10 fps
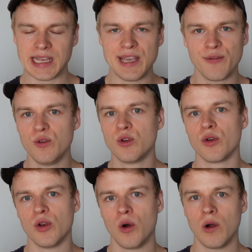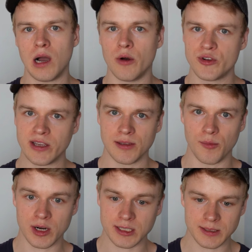if you don't know how JSON
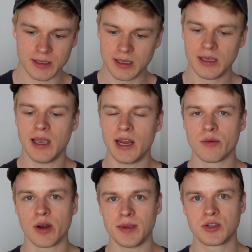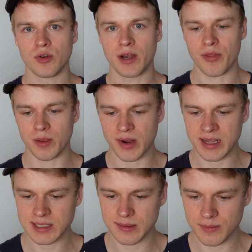works and you want to make sure nothing
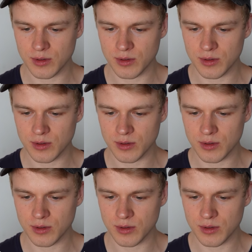breaks,